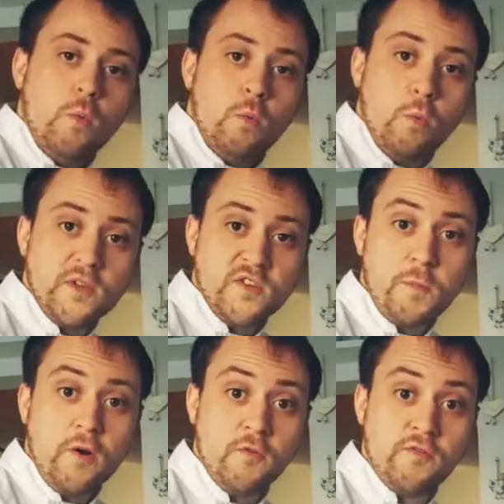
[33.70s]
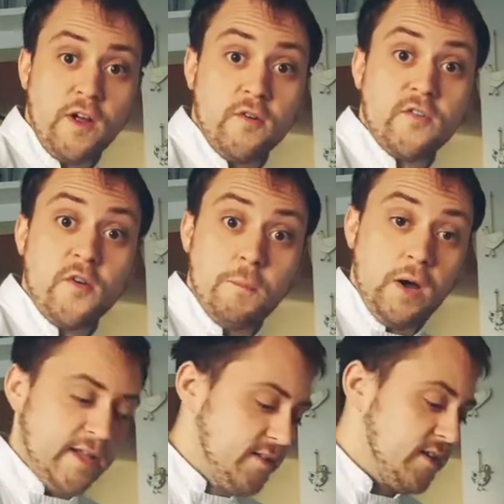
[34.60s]
Once the butter and flour are
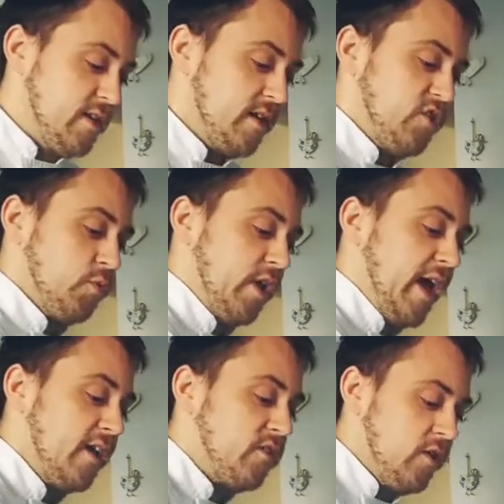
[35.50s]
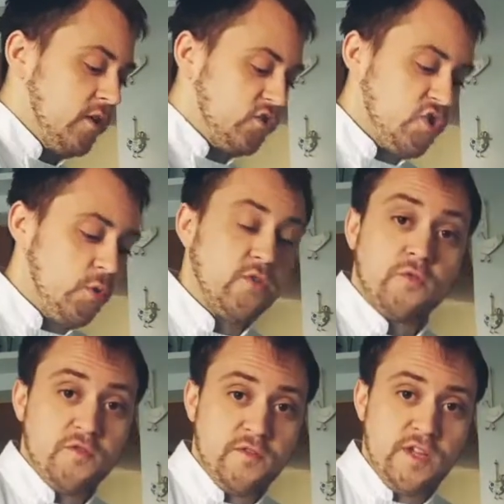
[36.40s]
combined, then you want to add
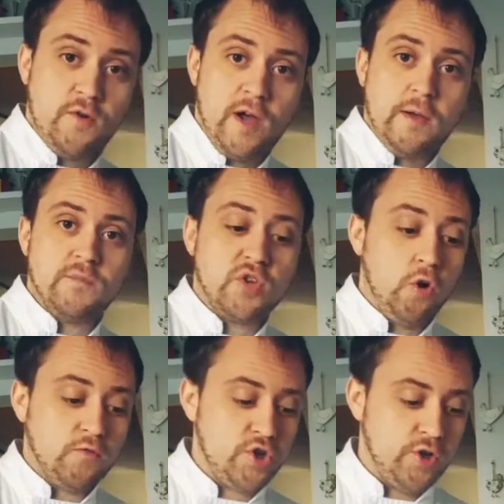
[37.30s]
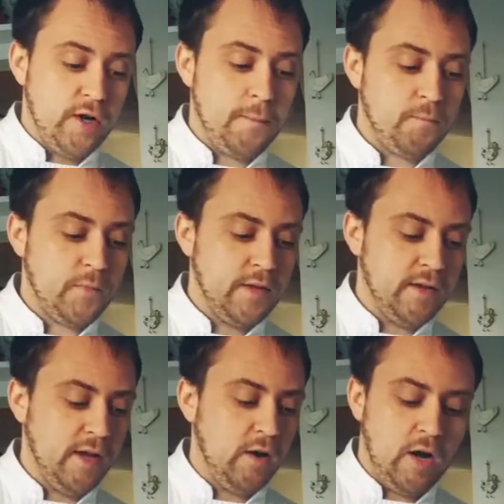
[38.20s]
250 grams of sugar.
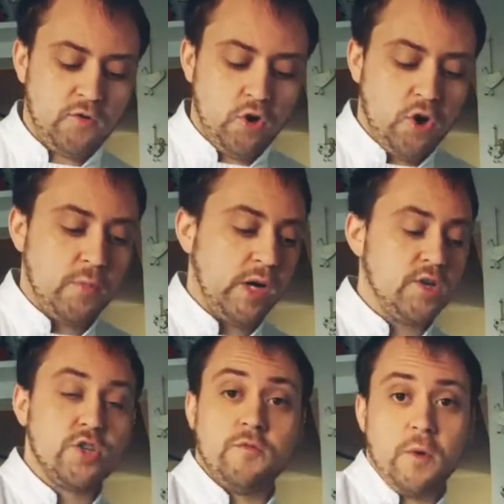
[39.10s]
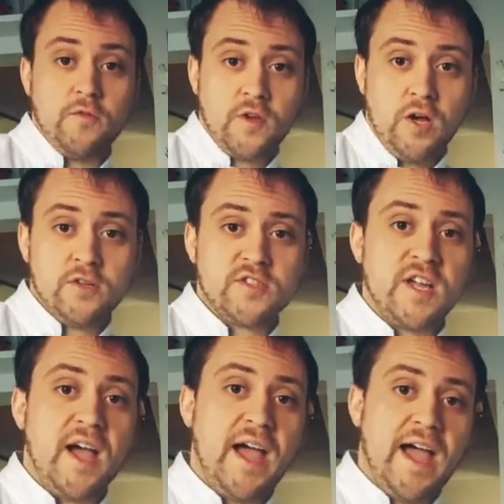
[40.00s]
Now, I've got a combination of both caster
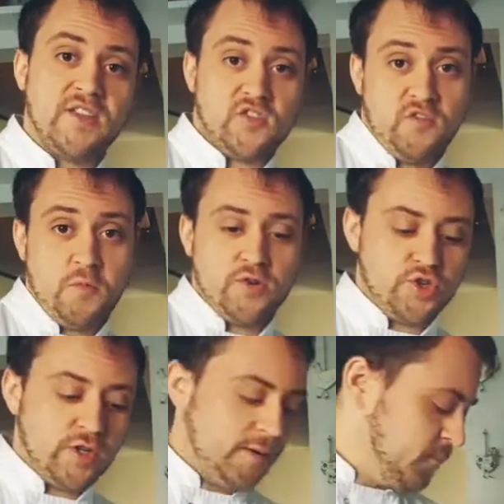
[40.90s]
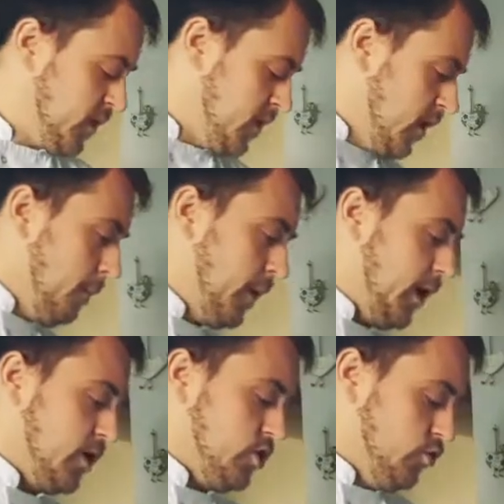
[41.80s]
and soft brown sugar,
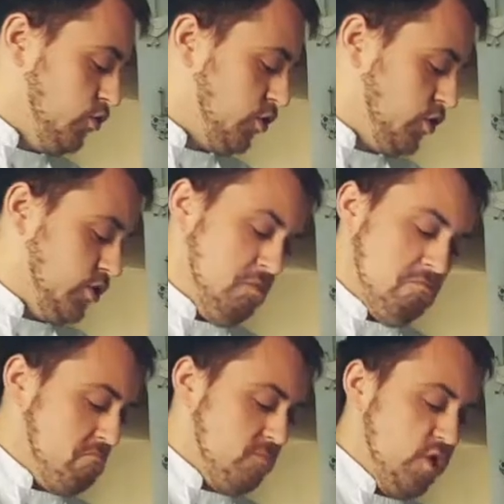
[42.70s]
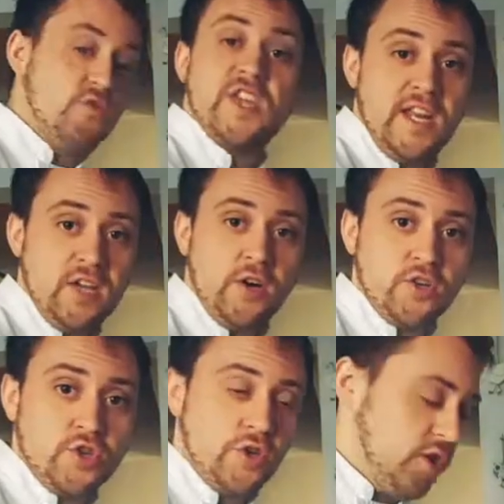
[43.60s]
but you can use any kind of
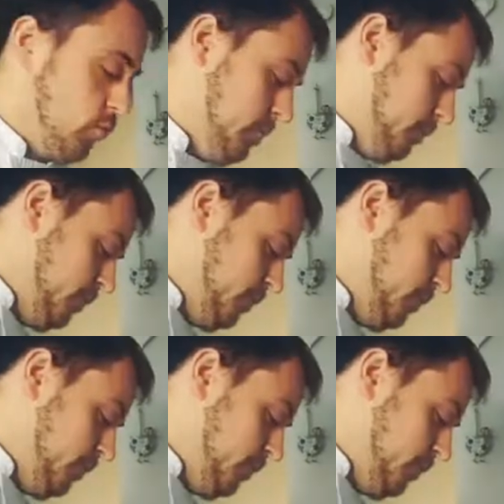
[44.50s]
sugar you want.